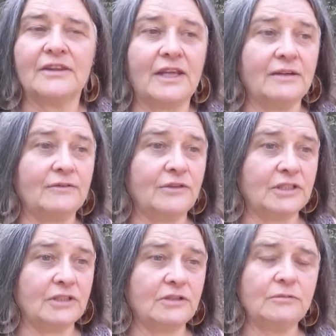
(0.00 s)
They
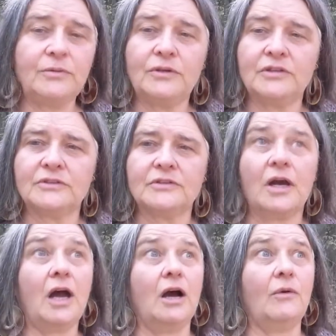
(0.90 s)
invented computers.
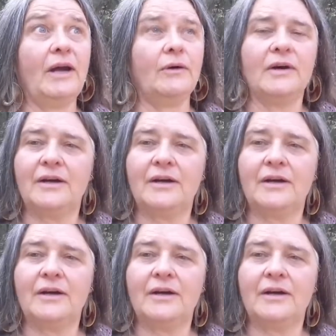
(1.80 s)
Oh, wow.